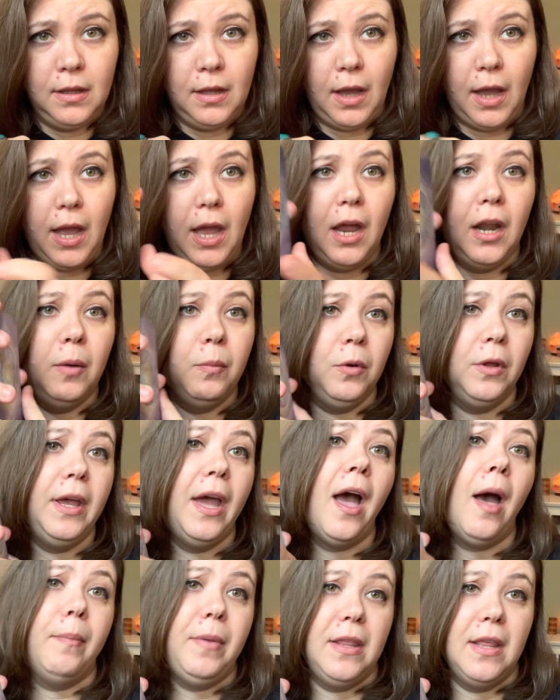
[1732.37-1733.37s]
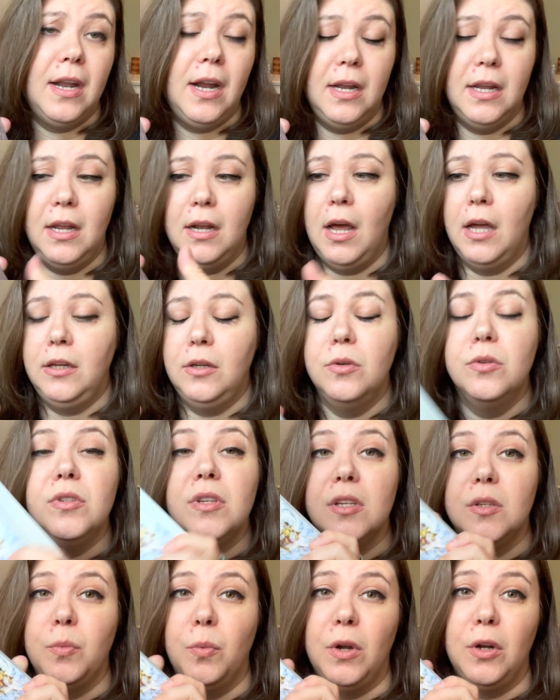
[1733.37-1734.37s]
And I'm really happy that I did. I use
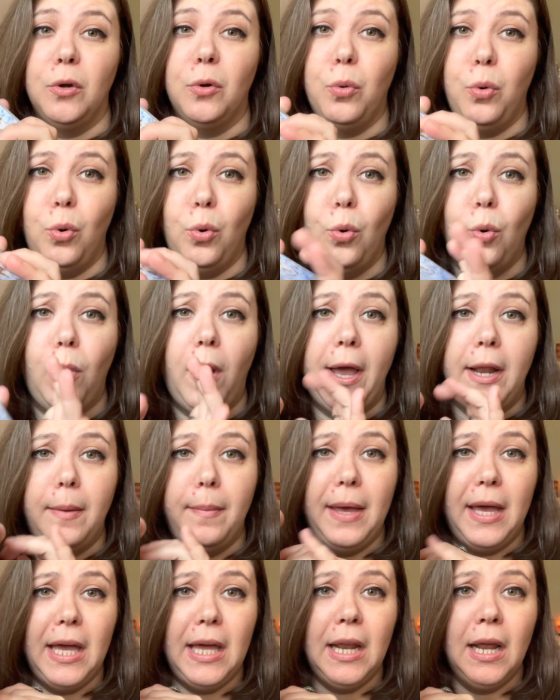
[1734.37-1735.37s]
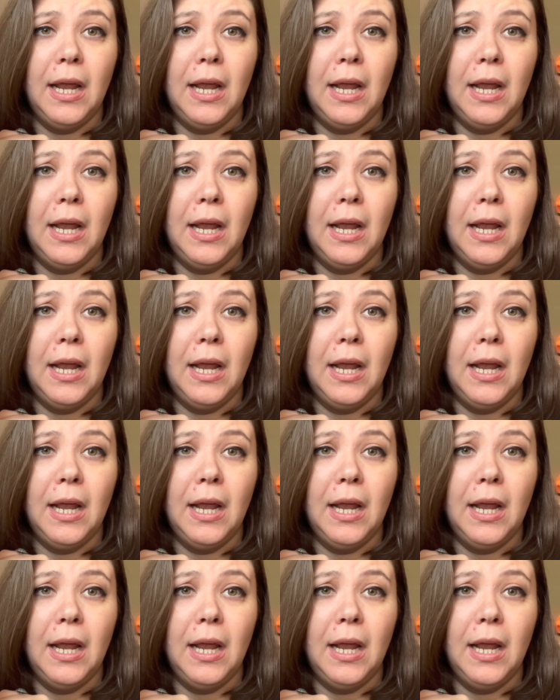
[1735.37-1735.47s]
this one quite a bit.